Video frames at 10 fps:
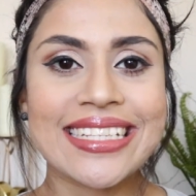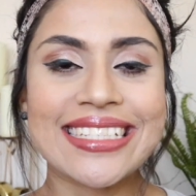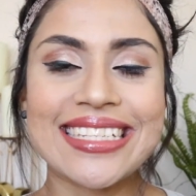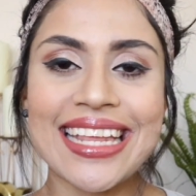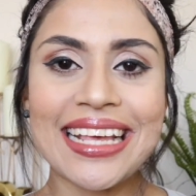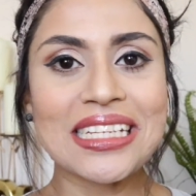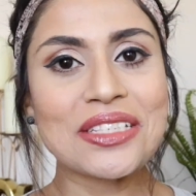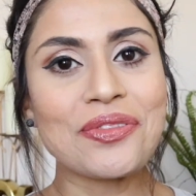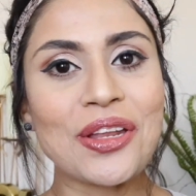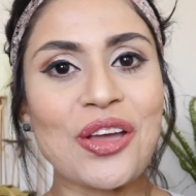So today in
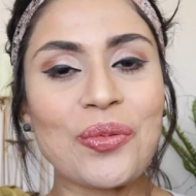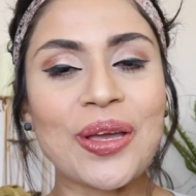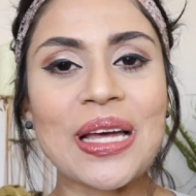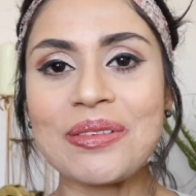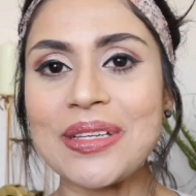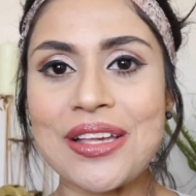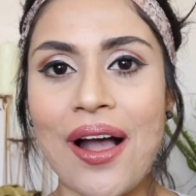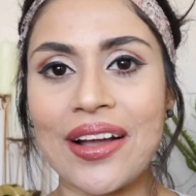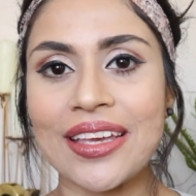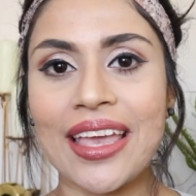this video we're going to be
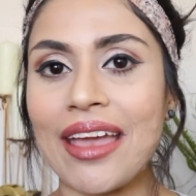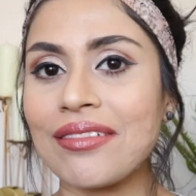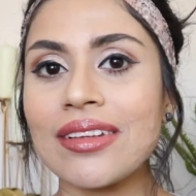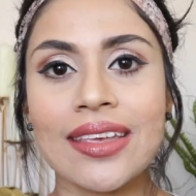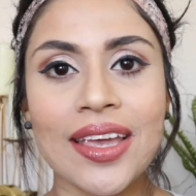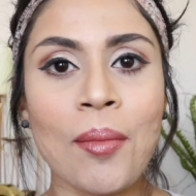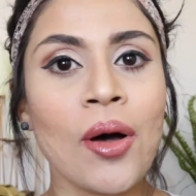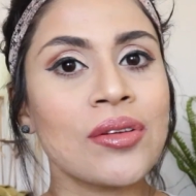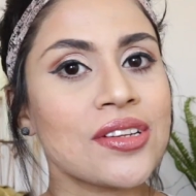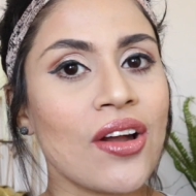talking everything
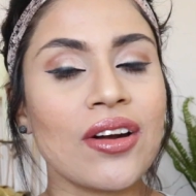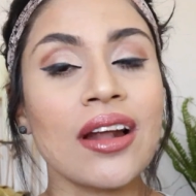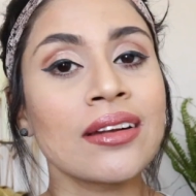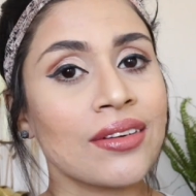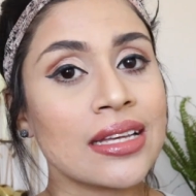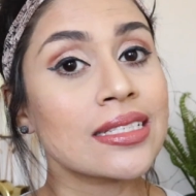about dark under eye